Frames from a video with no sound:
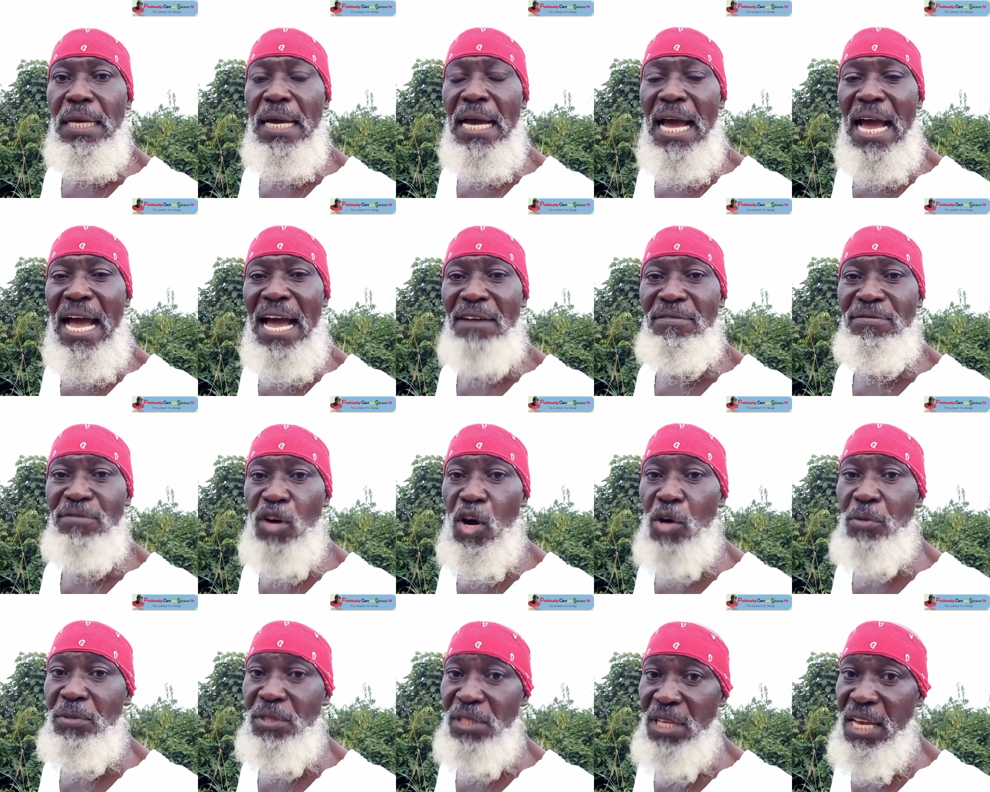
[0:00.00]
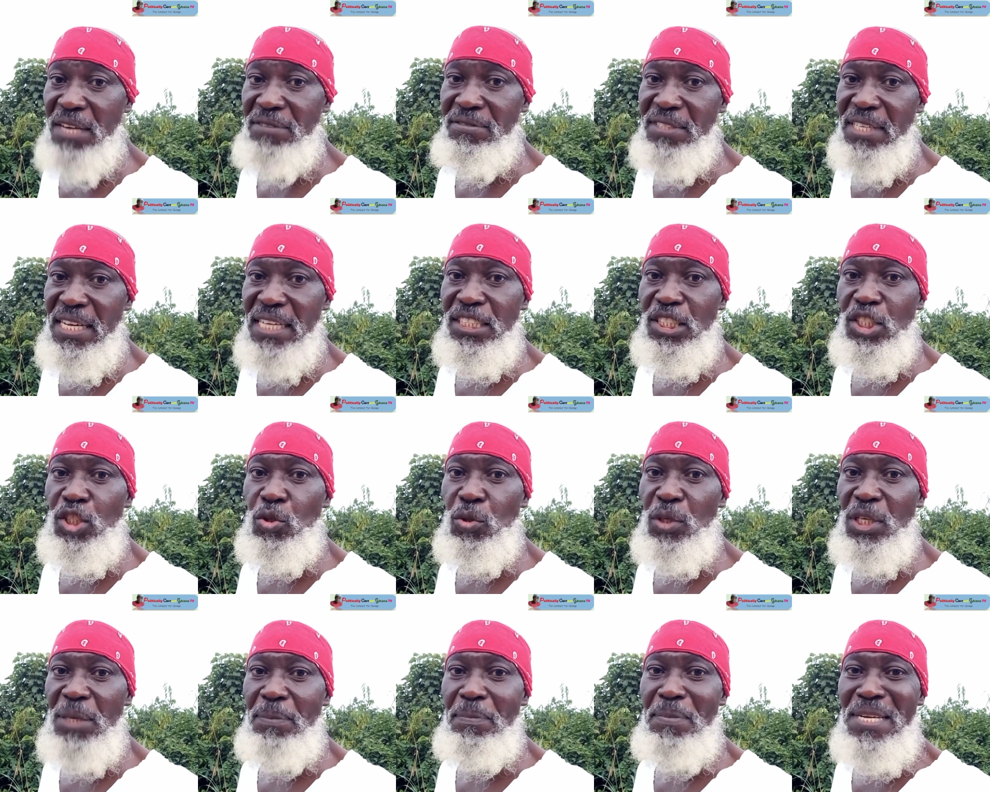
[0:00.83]
I've observed that you
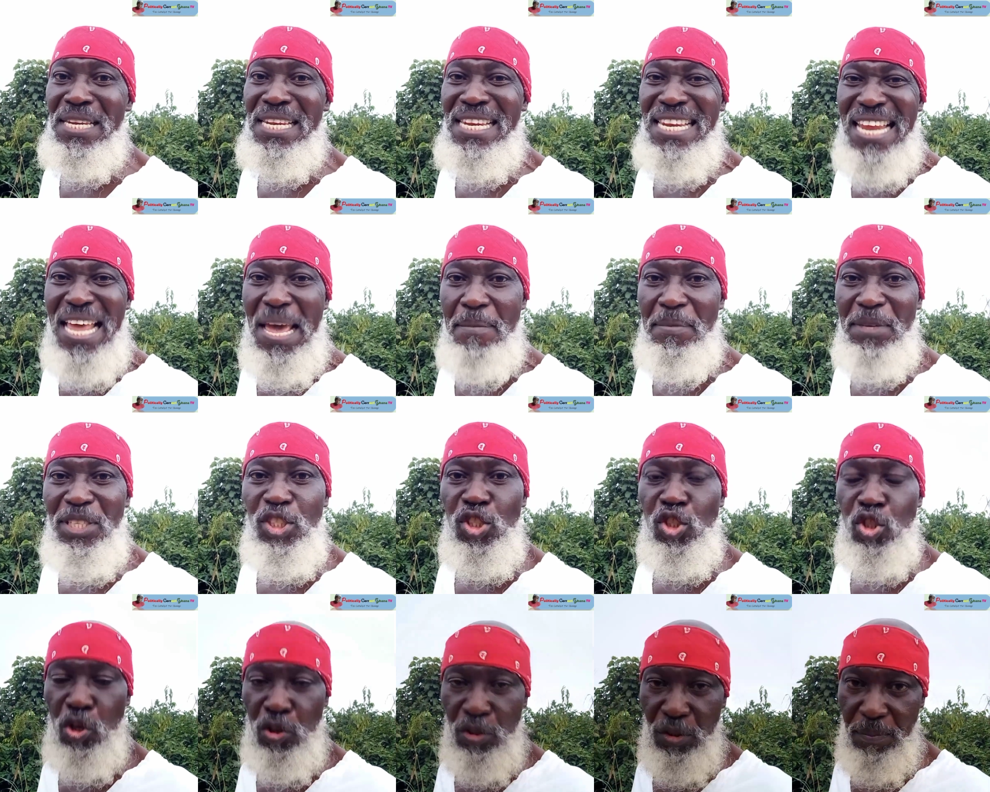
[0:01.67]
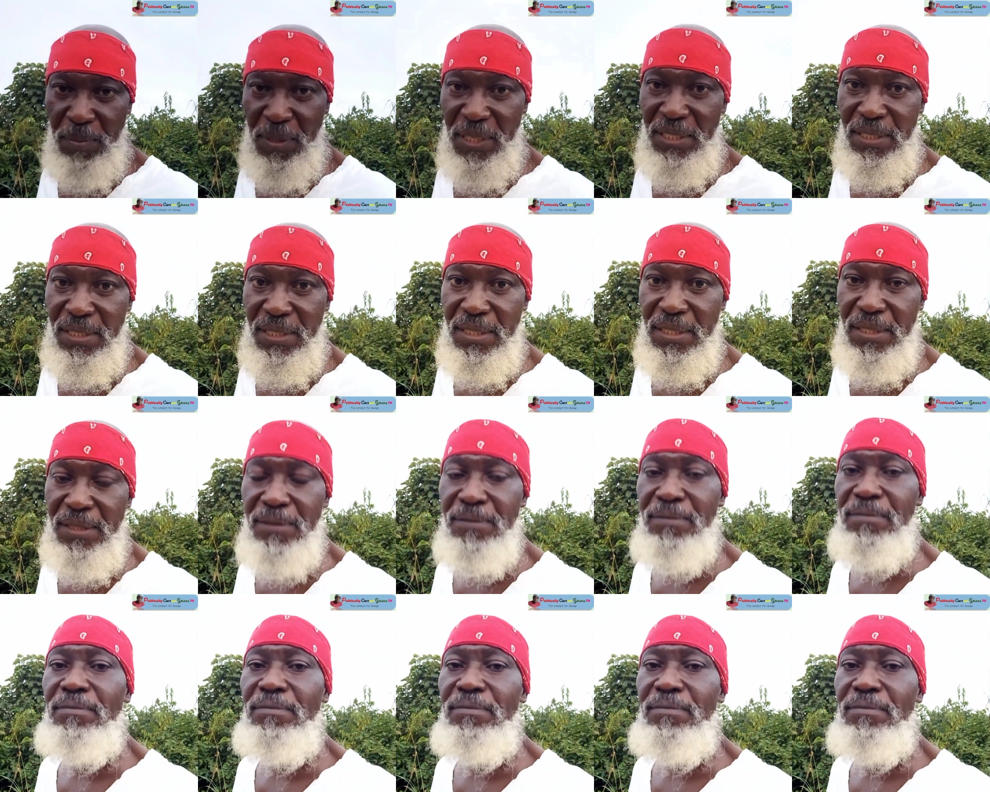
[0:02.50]
keep naming suspects.